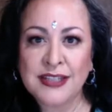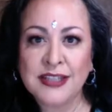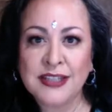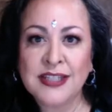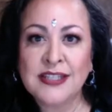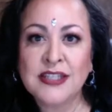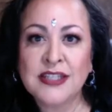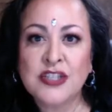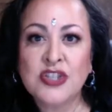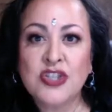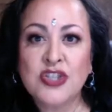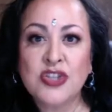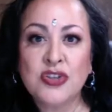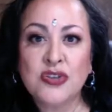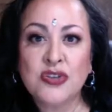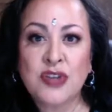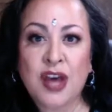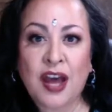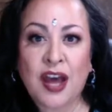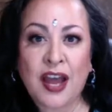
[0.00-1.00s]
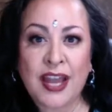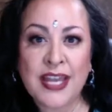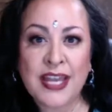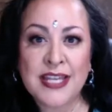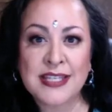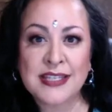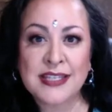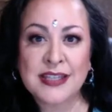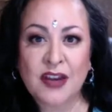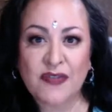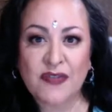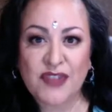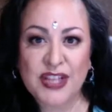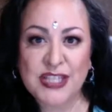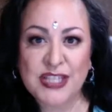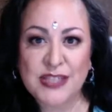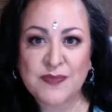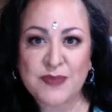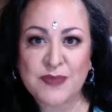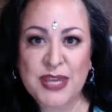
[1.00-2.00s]
Listen to the highest self
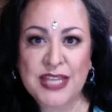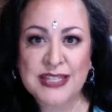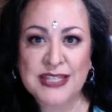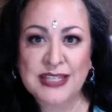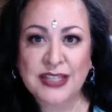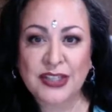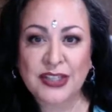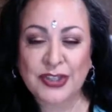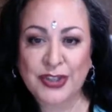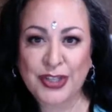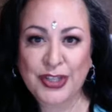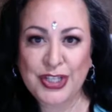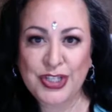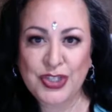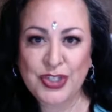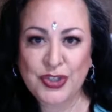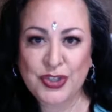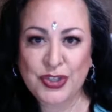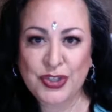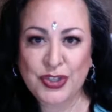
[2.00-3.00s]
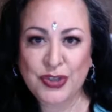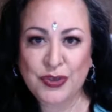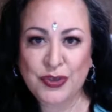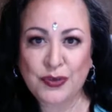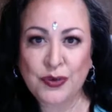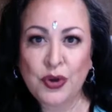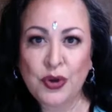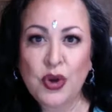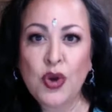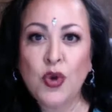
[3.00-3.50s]
that speaks clearly to you